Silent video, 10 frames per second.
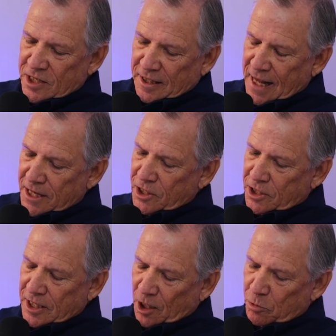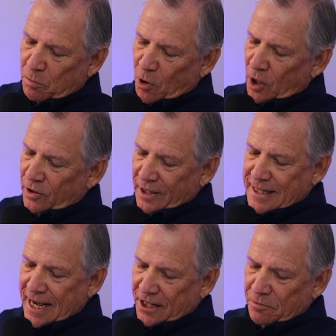that just helps broaden the
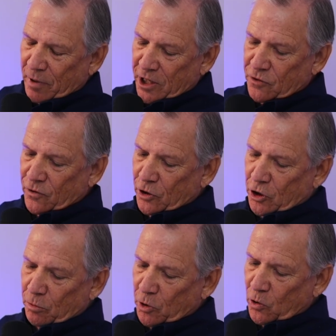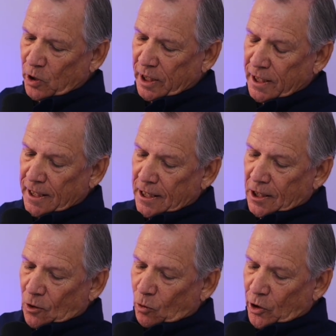tax base for the community
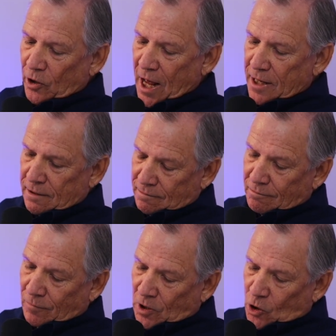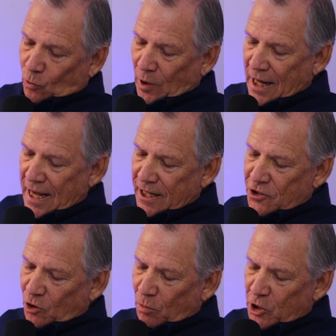where you're not relying
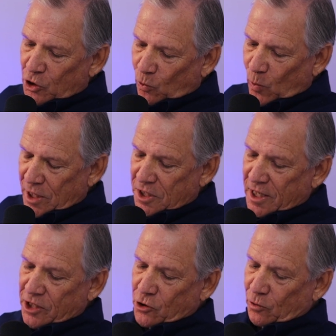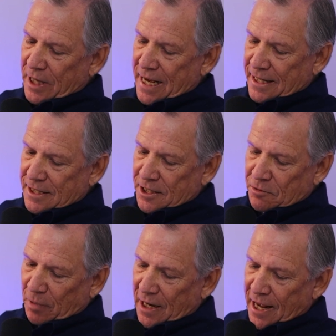so much on residential taxes
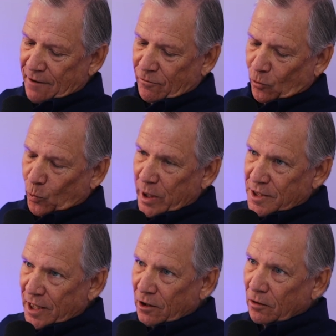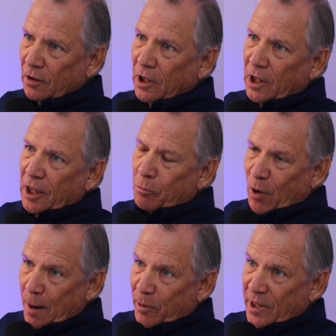but have retail
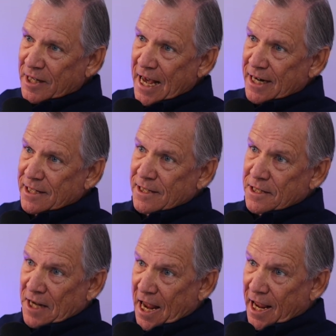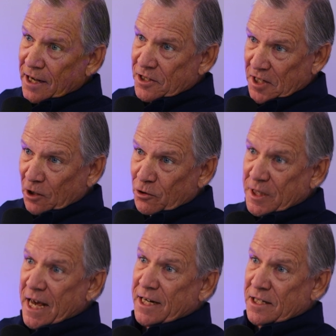property taxes and sales
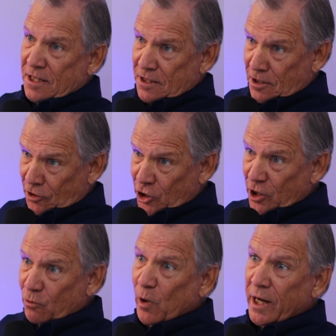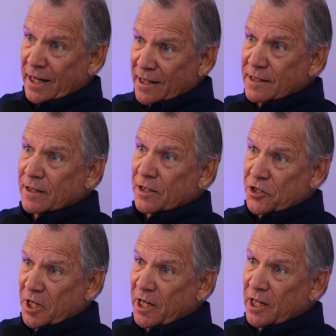taxes to generate into the
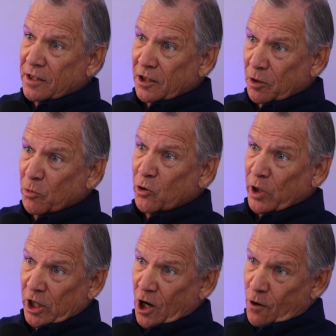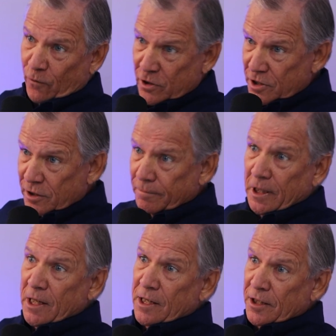city and the community coffers to
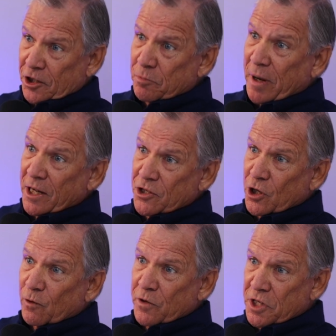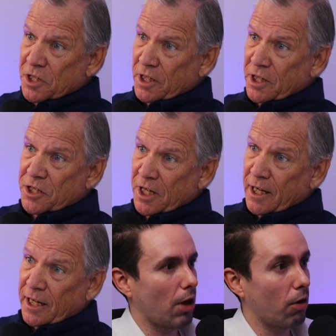expand services in the
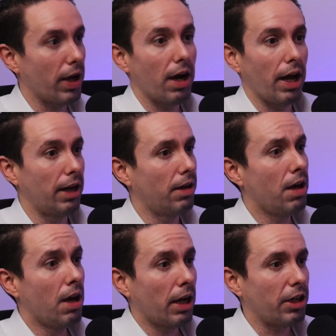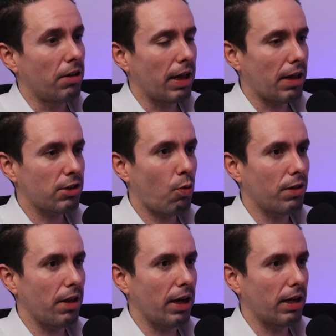city. yeah, and that's
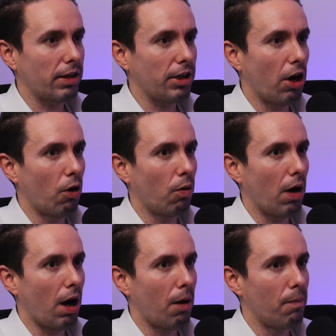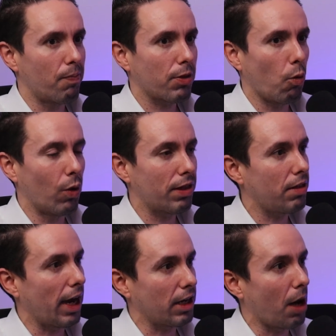one thing
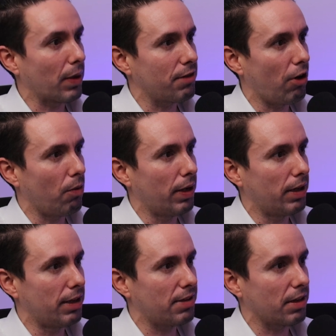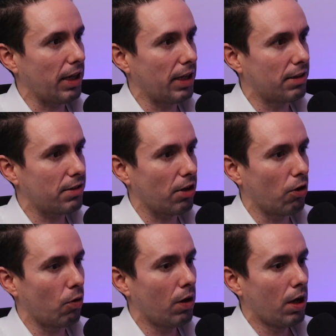with economic development in Seguin.
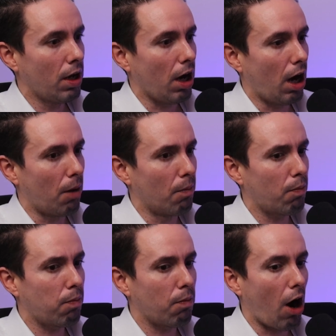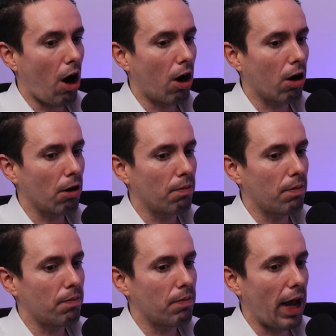So our
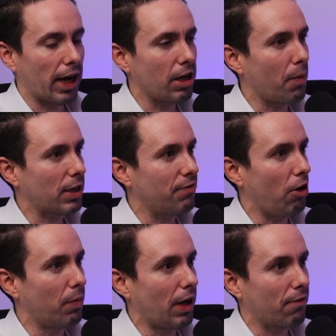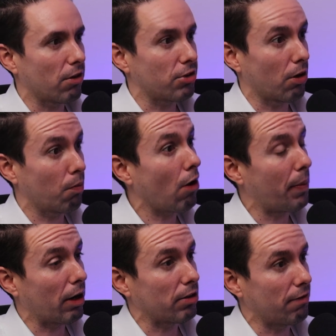economic development efforts are
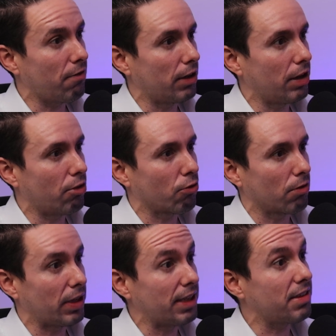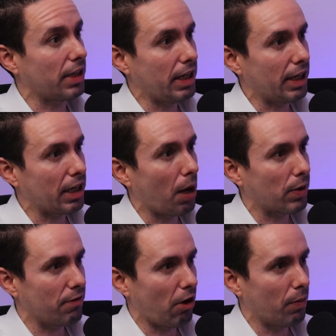primarily funded through the Seguin
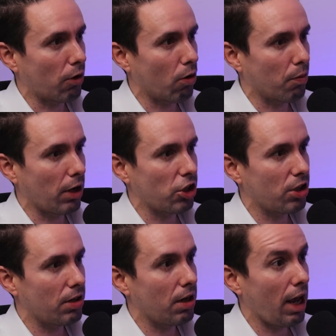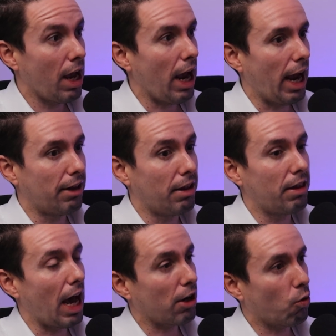Economic Development Corporation, and
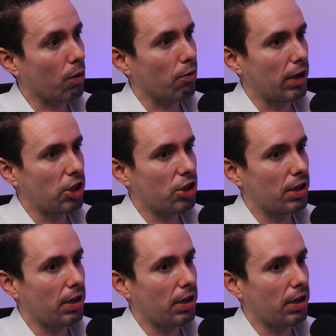that corporation